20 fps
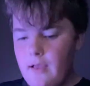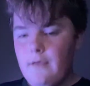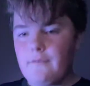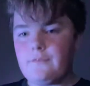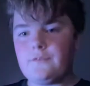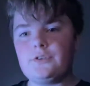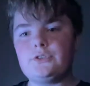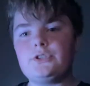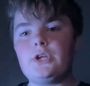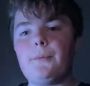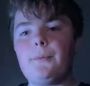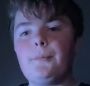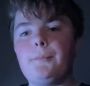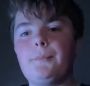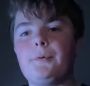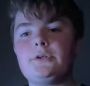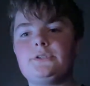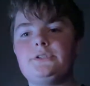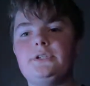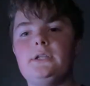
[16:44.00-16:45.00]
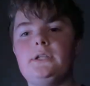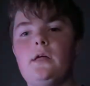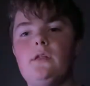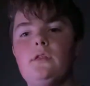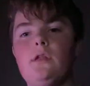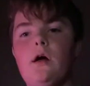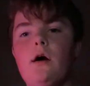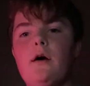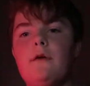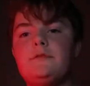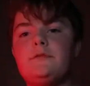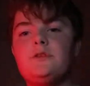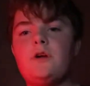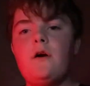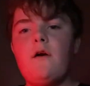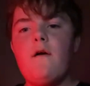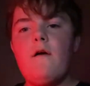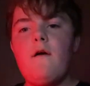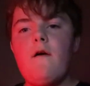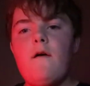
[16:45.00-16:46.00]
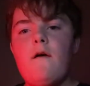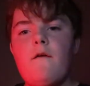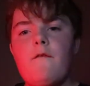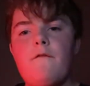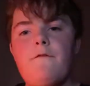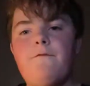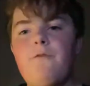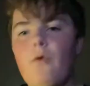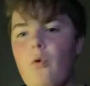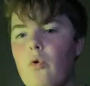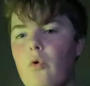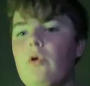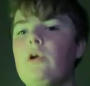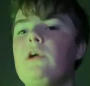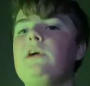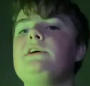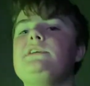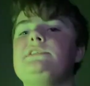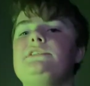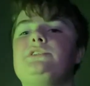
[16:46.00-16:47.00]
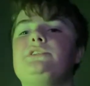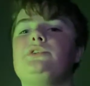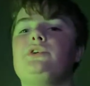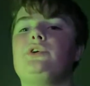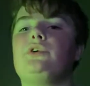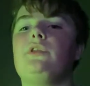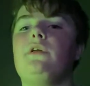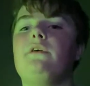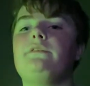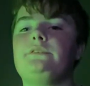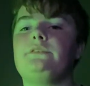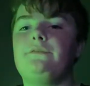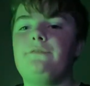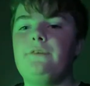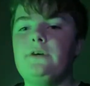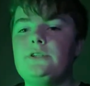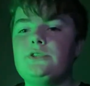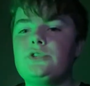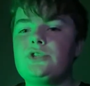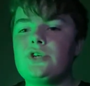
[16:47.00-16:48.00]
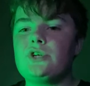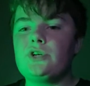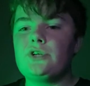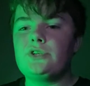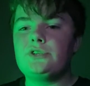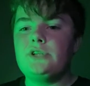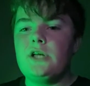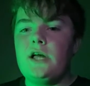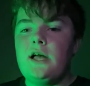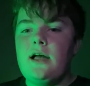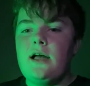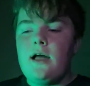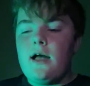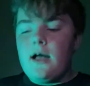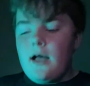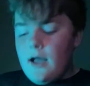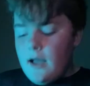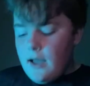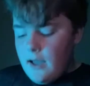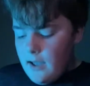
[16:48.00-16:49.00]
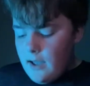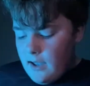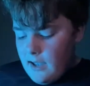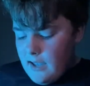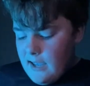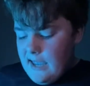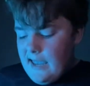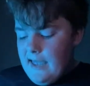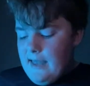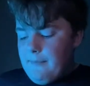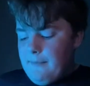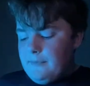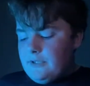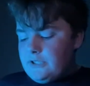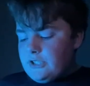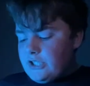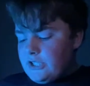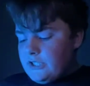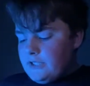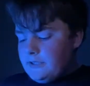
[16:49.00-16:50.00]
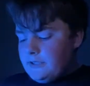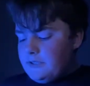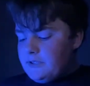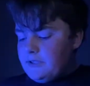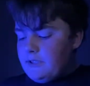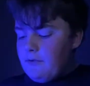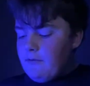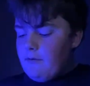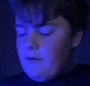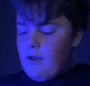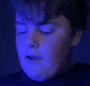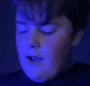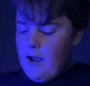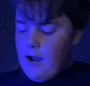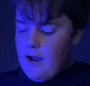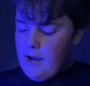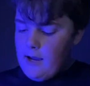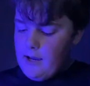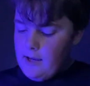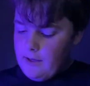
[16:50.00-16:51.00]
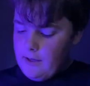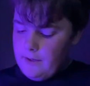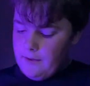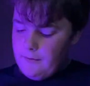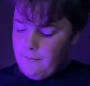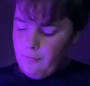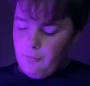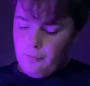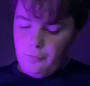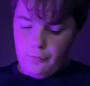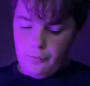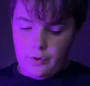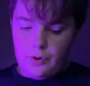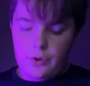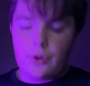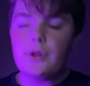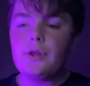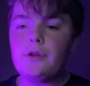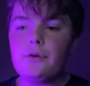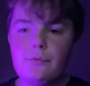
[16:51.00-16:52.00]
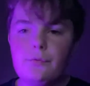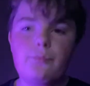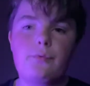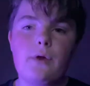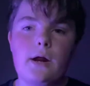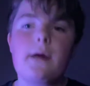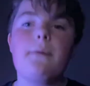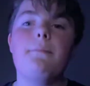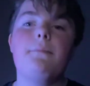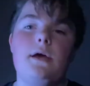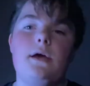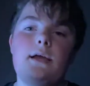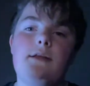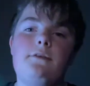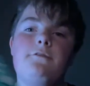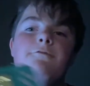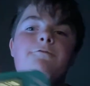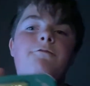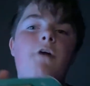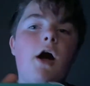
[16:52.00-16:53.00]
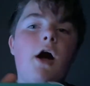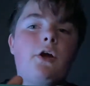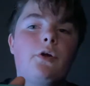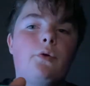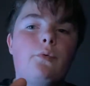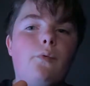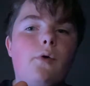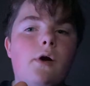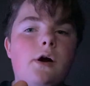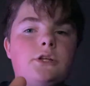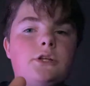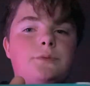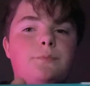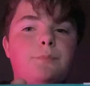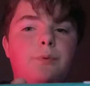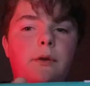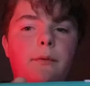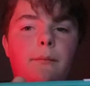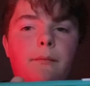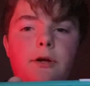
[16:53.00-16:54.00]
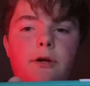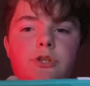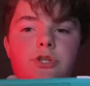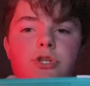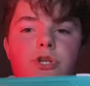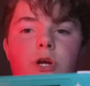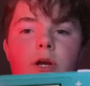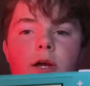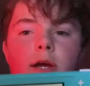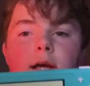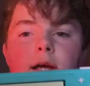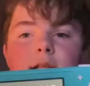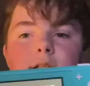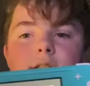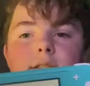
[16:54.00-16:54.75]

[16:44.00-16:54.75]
if you're the type of person that loves forest or loves adventures and missions, I would recommend Firewatch, pretty much. It's